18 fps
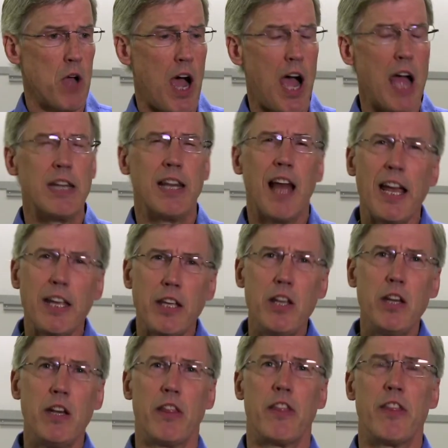I'd like
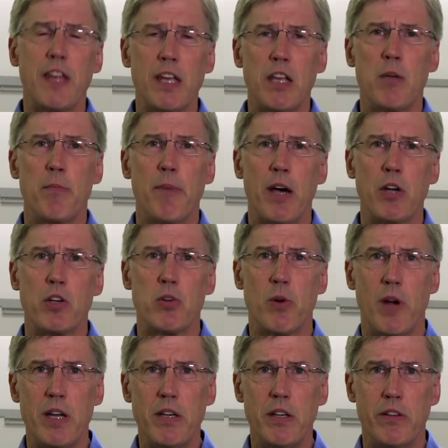you to think about
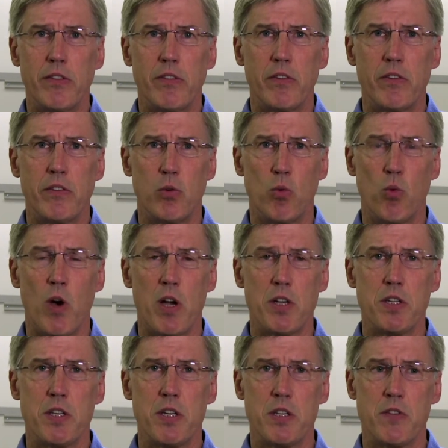trying to, to,
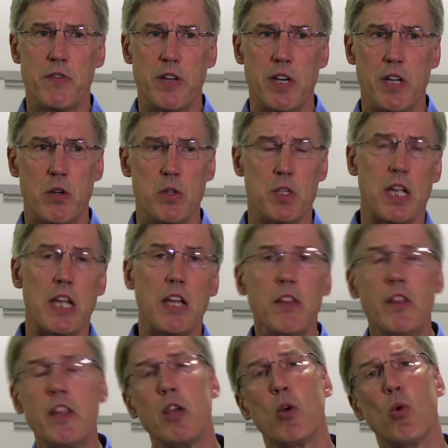watch these videos
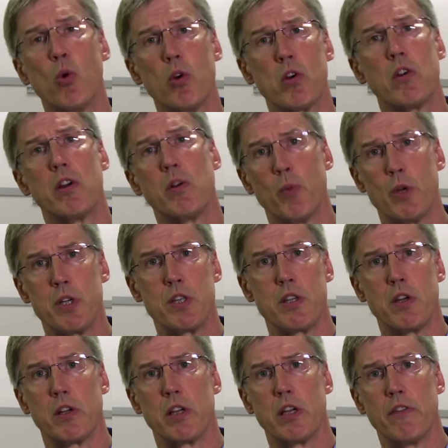in the order in which
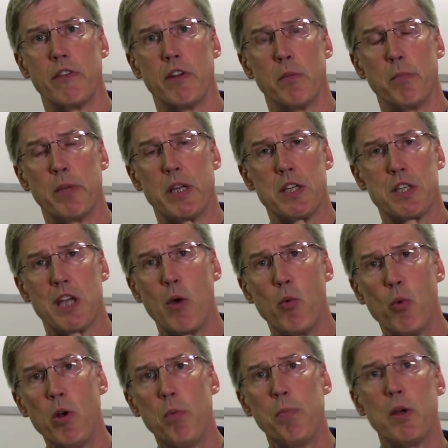they're given because I
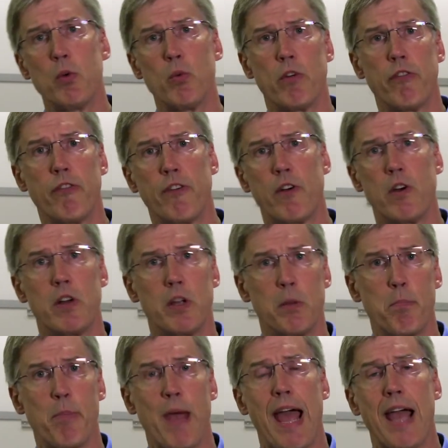will be referring
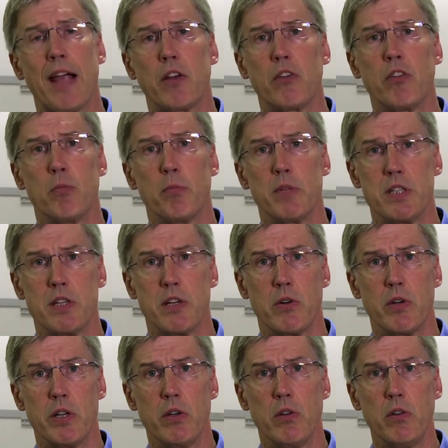back to
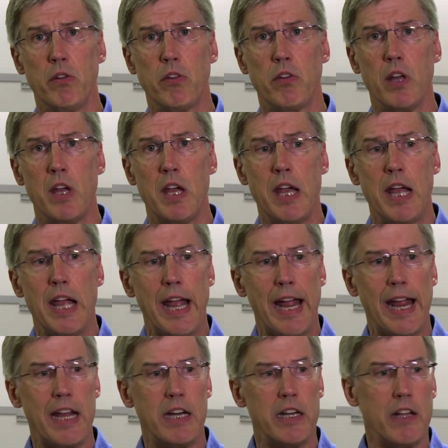materials.
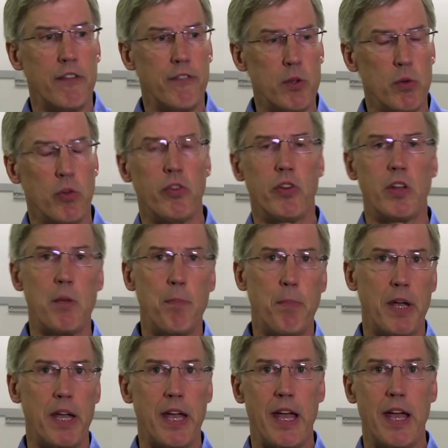And if you skip
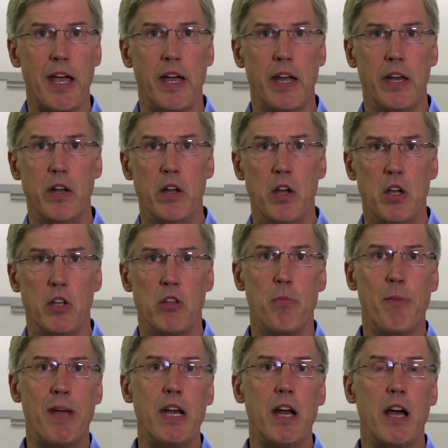ahead, you
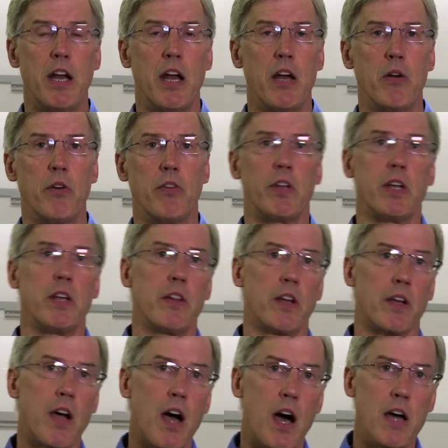may not understand the
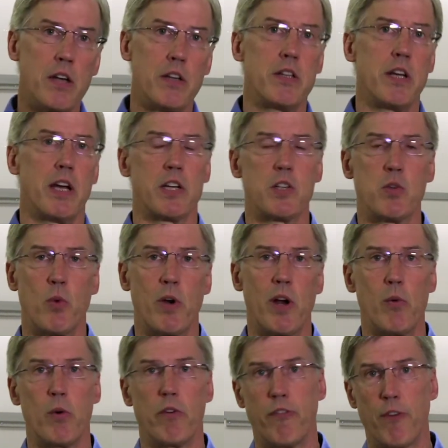context when I
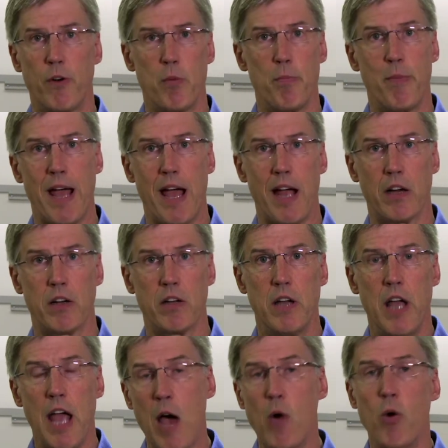refer back.
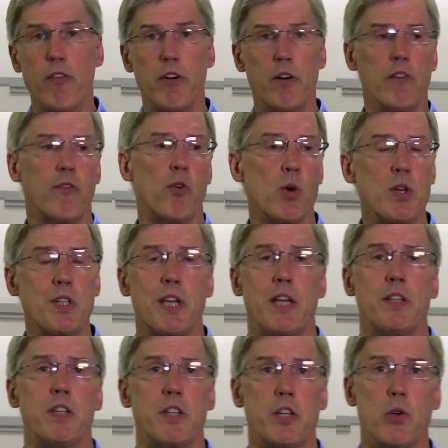However, of course,
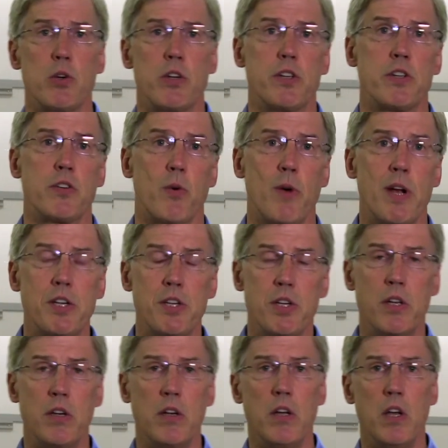that's at your
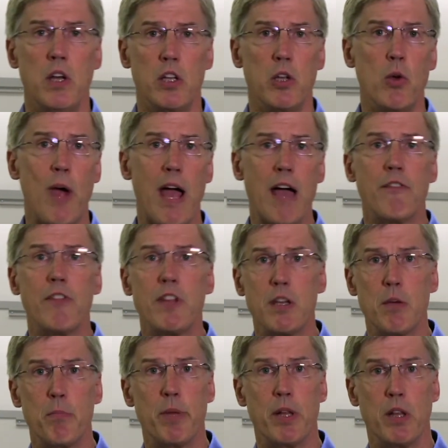discretion. You have the
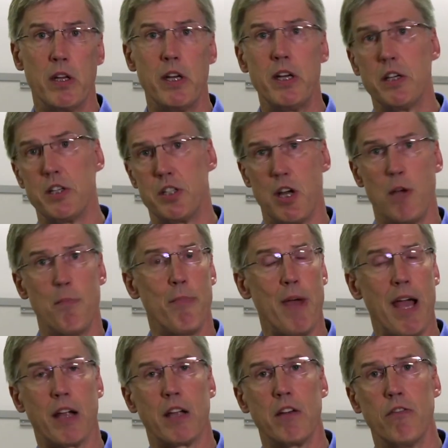ability to jump
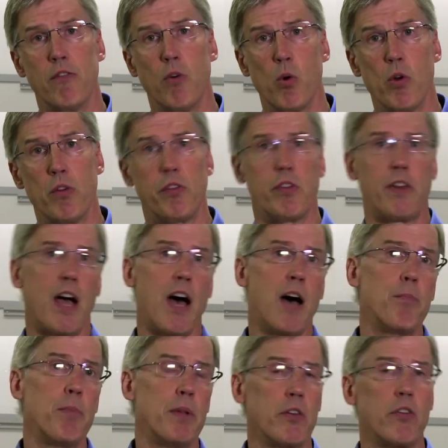back and forth,
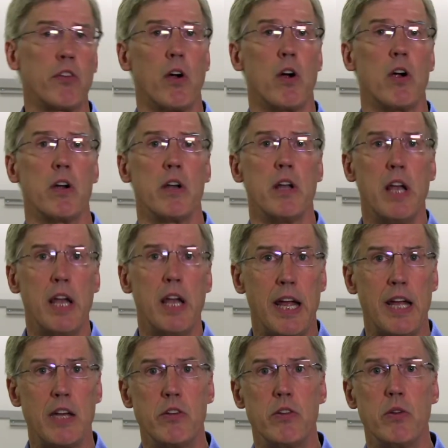stop and start,
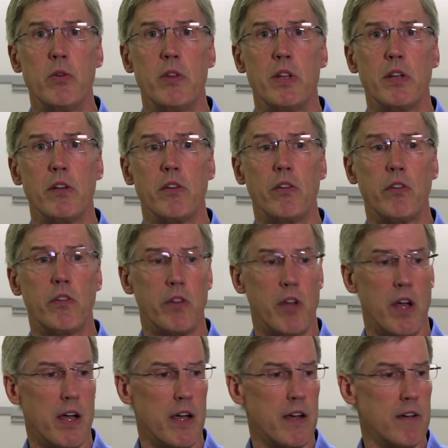and do these
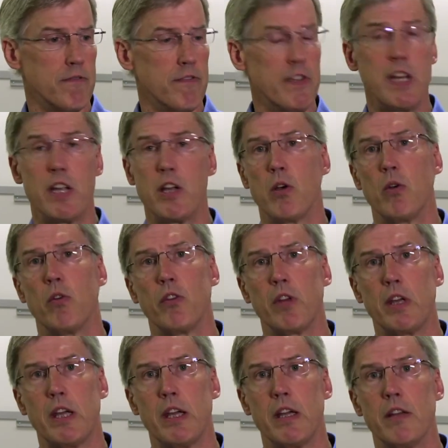uh, videos
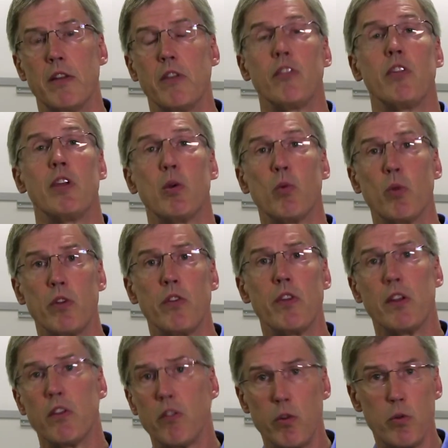in the sequence
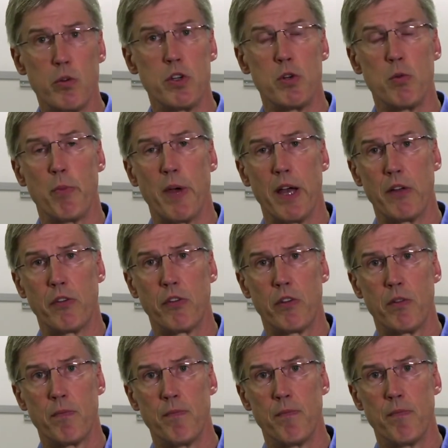that suits you best.